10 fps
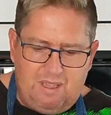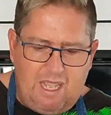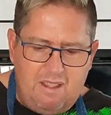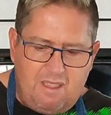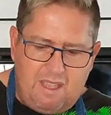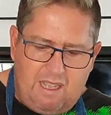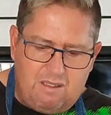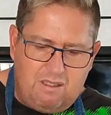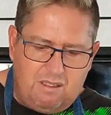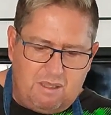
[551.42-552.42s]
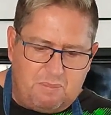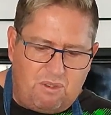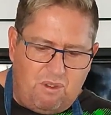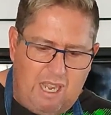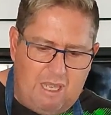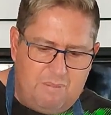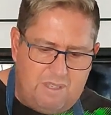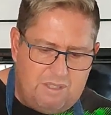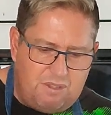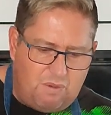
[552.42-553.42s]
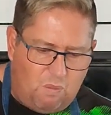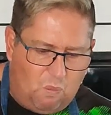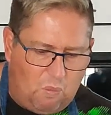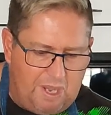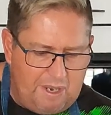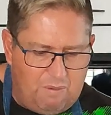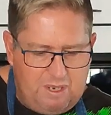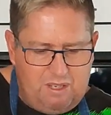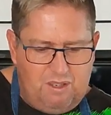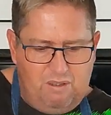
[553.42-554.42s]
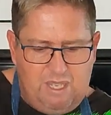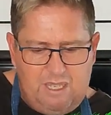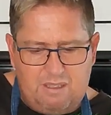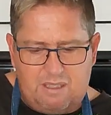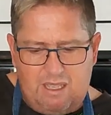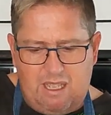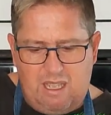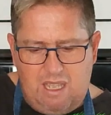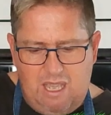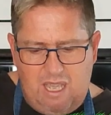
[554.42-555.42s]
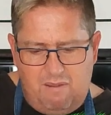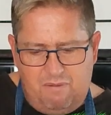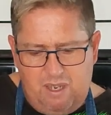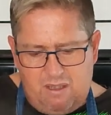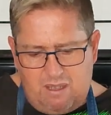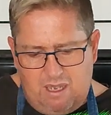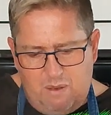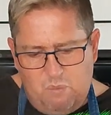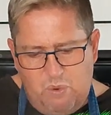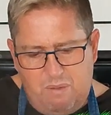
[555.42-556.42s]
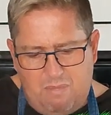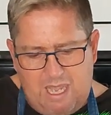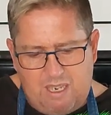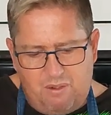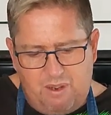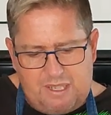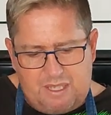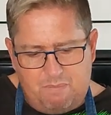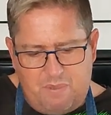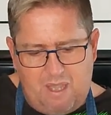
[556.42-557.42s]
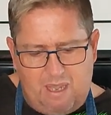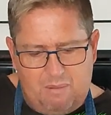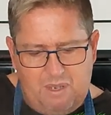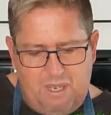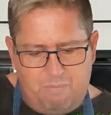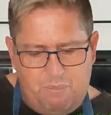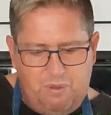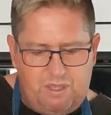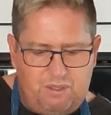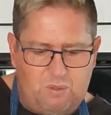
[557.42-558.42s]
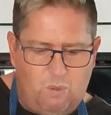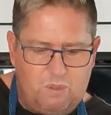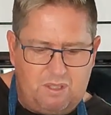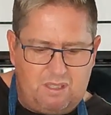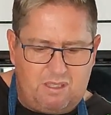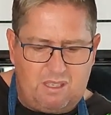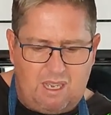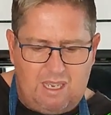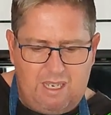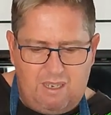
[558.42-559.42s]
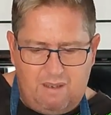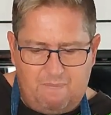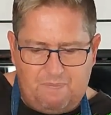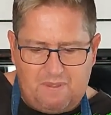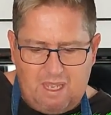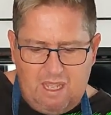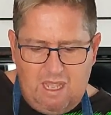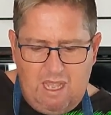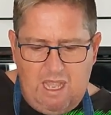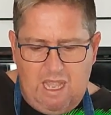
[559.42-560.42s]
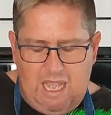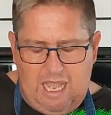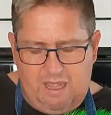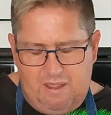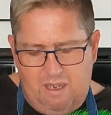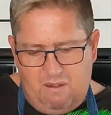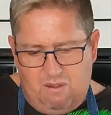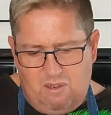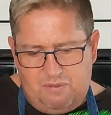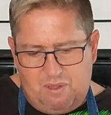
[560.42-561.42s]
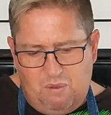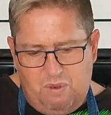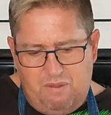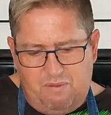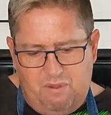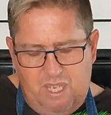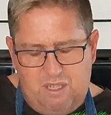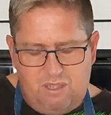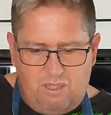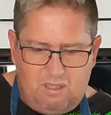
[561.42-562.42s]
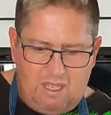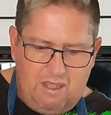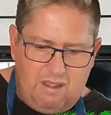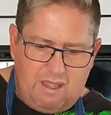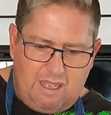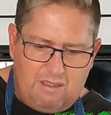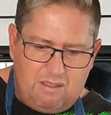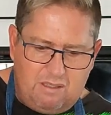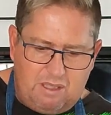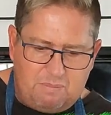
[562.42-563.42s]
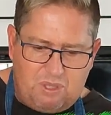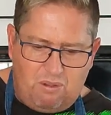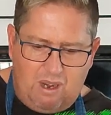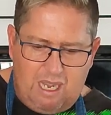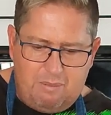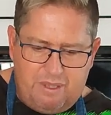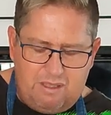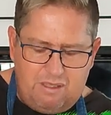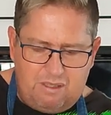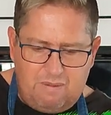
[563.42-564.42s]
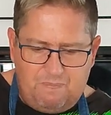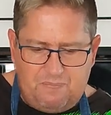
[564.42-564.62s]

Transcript: 10,000 subscribers, what I want to do is, every time we make a recipe, I'm going to put a sauce aside. And then after we've reached 10,000 subscribers,